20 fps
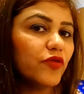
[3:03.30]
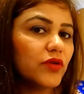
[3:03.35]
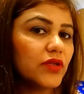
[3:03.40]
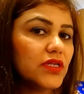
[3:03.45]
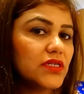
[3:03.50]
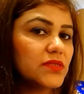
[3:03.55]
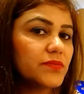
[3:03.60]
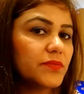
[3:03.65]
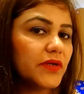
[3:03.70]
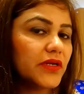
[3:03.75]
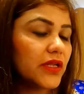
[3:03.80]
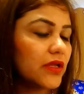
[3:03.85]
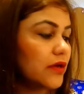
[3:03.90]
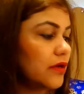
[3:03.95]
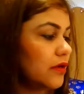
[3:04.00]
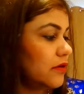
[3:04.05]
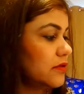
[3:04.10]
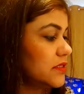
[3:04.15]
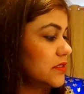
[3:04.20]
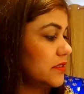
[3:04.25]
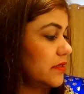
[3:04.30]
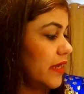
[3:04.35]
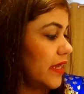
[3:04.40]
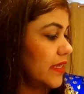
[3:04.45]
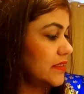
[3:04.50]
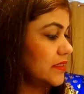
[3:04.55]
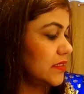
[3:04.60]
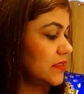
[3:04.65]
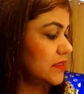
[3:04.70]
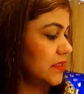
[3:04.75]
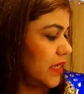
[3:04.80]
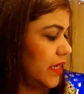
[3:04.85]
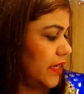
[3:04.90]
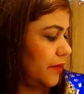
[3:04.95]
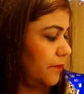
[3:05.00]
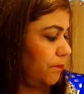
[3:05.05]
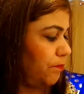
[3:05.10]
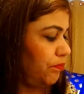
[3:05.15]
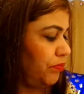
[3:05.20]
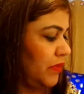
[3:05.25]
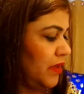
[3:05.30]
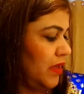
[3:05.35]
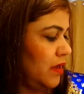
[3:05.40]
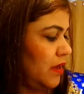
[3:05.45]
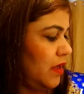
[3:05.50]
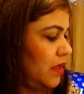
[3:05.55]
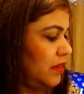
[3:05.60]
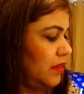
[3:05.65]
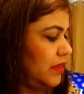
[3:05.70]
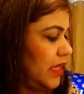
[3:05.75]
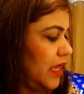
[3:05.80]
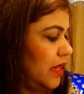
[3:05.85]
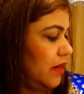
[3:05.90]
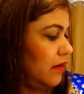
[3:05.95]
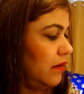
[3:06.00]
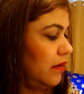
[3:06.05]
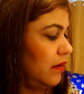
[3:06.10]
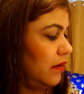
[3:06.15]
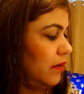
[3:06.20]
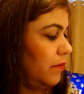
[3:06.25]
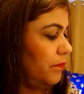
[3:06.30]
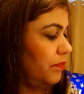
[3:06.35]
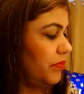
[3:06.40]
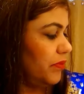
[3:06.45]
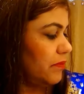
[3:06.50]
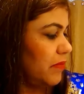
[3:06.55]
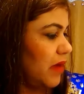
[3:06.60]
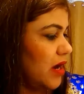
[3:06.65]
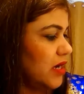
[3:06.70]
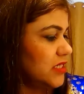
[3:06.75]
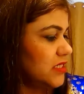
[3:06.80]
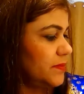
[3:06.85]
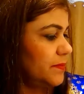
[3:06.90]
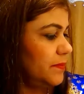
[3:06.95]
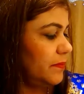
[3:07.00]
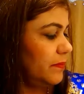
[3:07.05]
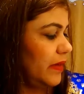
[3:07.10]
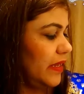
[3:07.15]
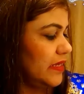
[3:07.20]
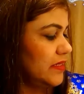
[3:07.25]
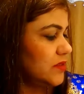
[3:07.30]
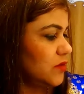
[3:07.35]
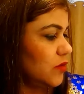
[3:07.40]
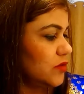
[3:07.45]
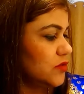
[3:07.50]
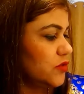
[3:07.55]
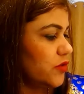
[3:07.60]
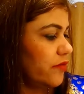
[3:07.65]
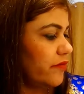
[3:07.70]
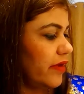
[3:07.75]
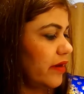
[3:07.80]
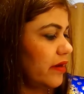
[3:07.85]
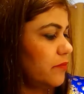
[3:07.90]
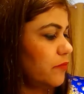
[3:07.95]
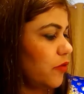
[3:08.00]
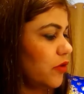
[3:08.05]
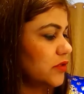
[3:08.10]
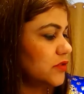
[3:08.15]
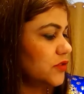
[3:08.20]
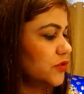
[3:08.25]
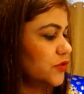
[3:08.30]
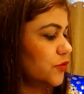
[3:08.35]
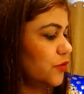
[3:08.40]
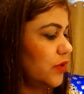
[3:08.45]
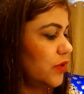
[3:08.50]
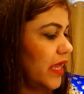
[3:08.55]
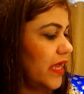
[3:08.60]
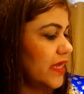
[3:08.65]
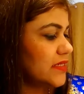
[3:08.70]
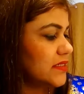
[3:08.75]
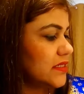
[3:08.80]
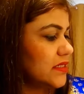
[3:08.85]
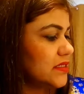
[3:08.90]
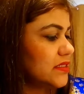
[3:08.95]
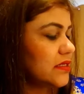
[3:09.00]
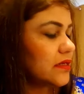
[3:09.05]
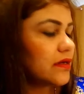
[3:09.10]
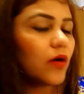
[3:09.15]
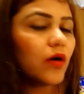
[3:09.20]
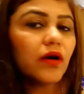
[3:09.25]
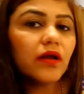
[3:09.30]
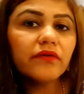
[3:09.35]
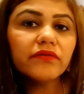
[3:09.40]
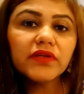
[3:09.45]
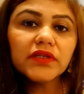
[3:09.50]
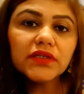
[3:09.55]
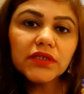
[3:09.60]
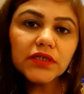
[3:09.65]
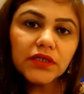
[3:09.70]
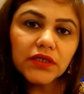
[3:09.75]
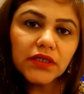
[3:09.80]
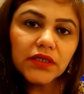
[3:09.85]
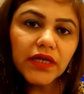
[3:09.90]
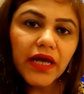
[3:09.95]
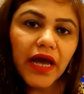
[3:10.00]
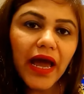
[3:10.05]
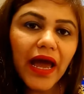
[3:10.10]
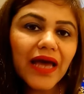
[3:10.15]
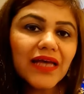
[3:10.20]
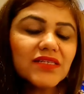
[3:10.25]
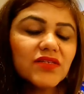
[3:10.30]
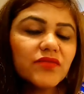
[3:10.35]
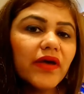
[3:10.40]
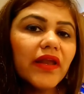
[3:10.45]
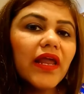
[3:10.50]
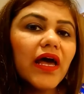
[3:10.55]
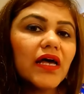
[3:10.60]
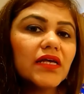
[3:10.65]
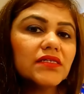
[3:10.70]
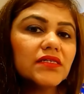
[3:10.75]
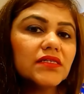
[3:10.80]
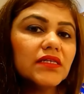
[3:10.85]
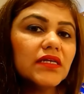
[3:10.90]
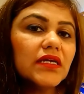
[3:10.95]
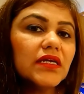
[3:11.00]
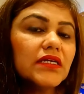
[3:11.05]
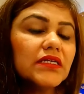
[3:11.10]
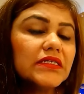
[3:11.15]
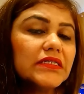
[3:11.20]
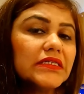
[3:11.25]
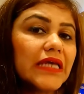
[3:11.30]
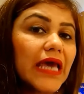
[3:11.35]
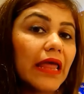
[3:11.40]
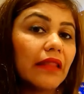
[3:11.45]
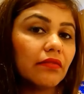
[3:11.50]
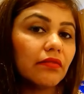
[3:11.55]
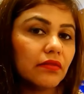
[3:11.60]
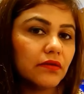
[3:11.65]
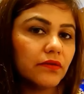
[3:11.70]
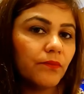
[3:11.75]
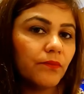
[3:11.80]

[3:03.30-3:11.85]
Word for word: this particular rising sign. Then um, Mars plays also a very important role as it's the lord of the third as well as the tenth.